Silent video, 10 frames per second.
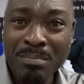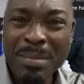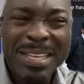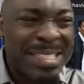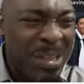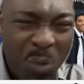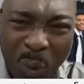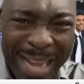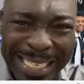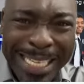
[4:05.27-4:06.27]
because they
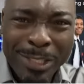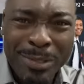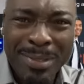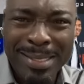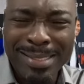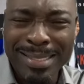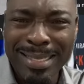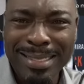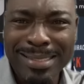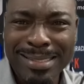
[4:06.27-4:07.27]
went into these
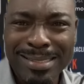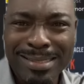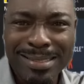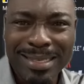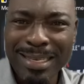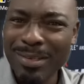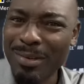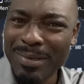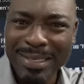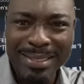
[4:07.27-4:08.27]
things
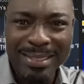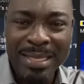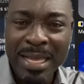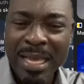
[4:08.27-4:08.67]
ignorantly.